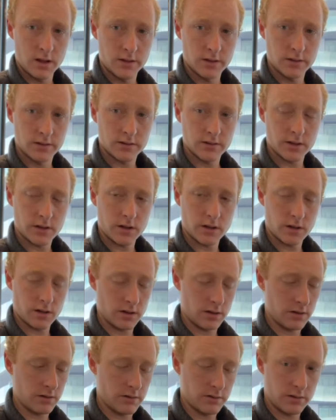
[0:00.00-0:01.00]
So,
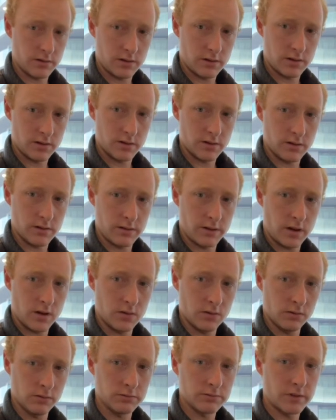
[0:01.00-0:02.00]
they're
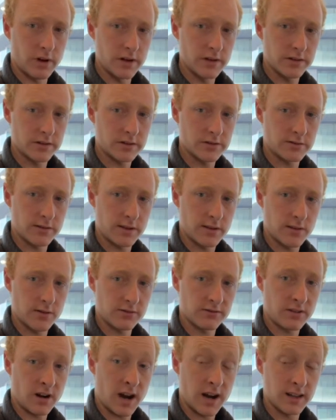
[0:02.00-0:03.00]
all registering the
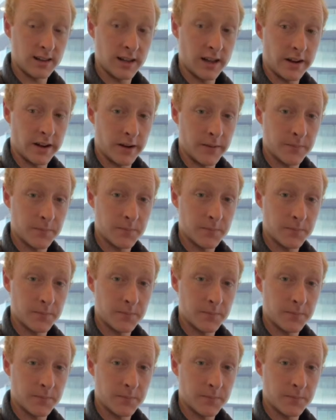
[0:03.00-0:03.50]
right letter,